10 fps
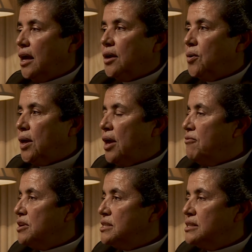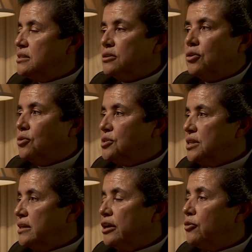Every sister
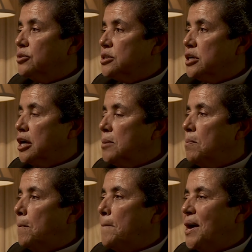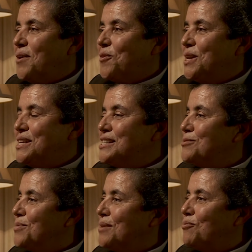goes in their own time, but when it
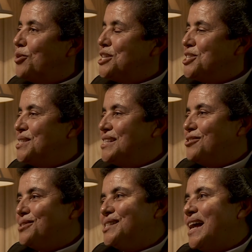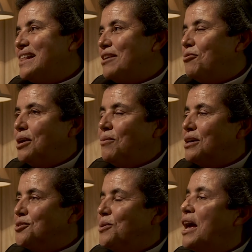is precious, it's on Sunday
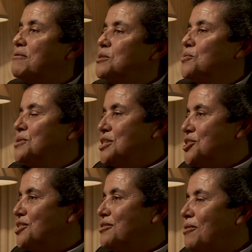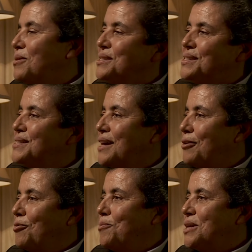because we have exposition of the Blessed
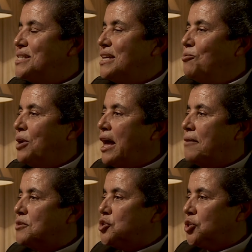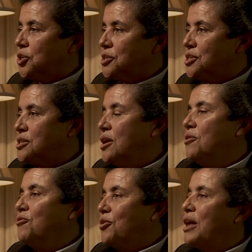Sacrament and we have turns
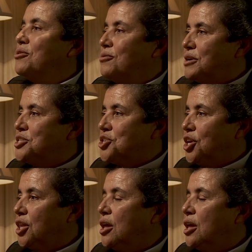for adoration.